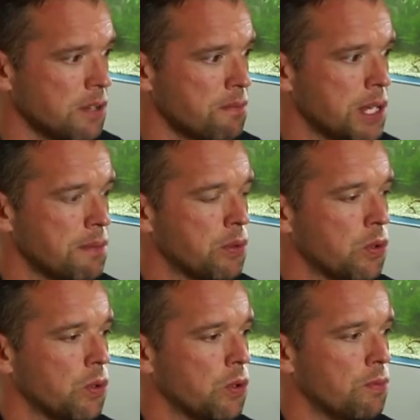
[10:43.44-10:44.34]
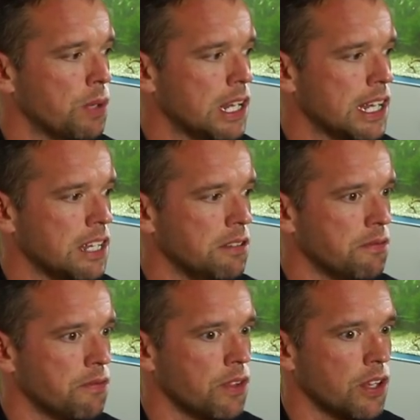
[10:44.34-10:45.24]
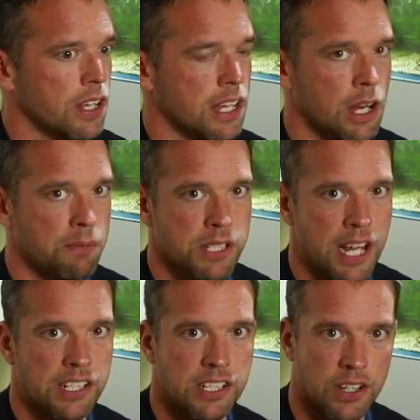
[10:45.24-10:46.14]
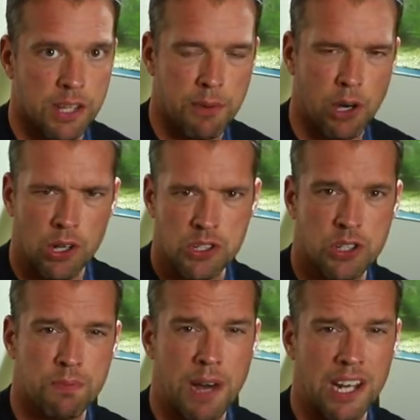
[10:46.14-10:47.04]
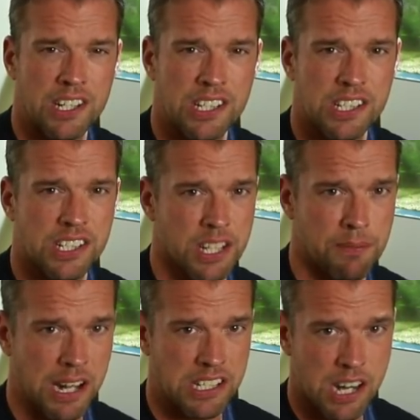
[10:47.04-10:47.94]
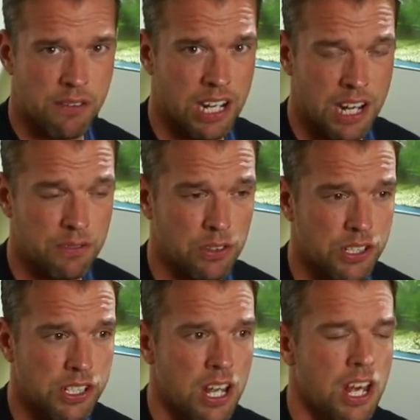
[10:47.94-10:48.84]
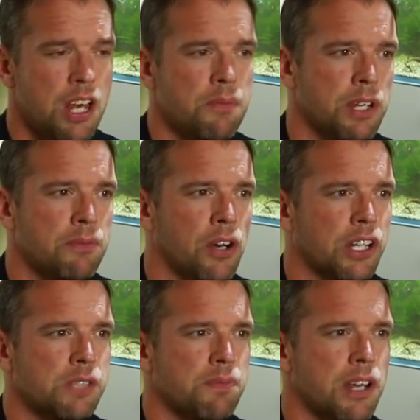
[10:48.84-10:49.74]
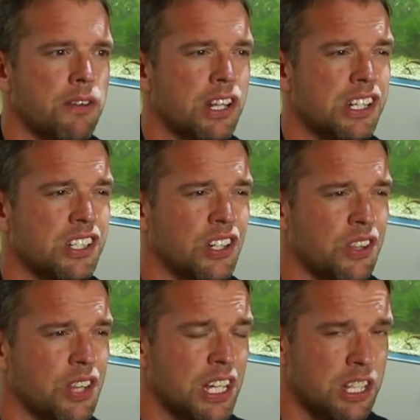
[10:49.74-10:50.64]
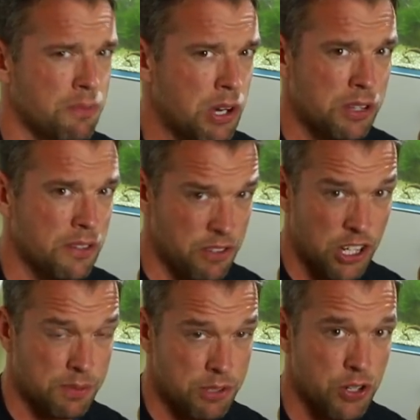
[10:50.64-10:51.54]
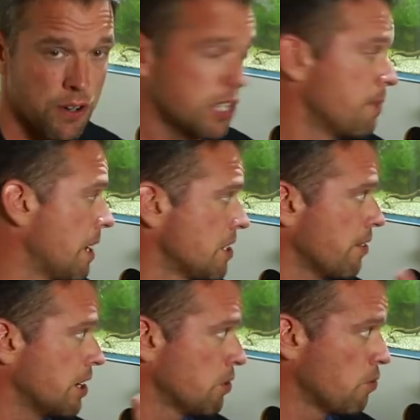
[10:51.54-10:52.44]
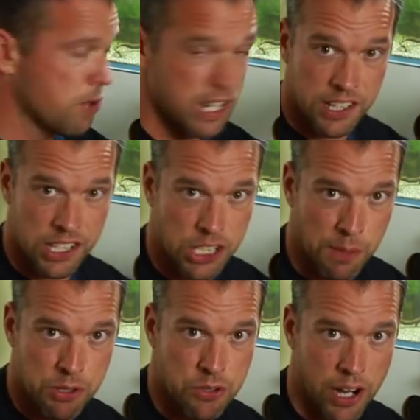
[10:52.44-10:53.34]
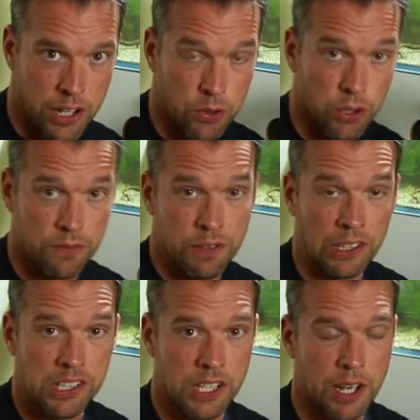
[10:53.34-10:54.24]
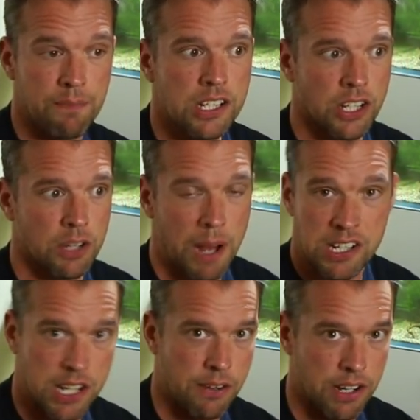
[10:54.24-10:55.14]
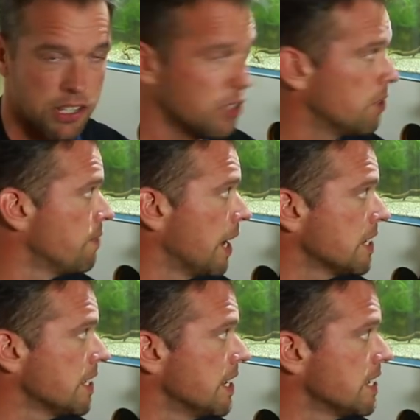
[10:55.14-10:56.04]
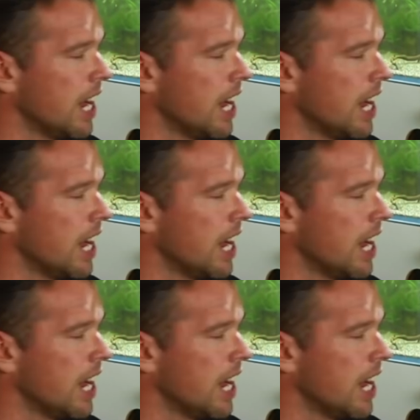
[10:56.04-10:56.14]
Some people believe that it upsets like the biological balance and the bacteria levels in my experience, I think the vast majority of the bacteria is already in the substrate or the filter, so bacteria is not affected.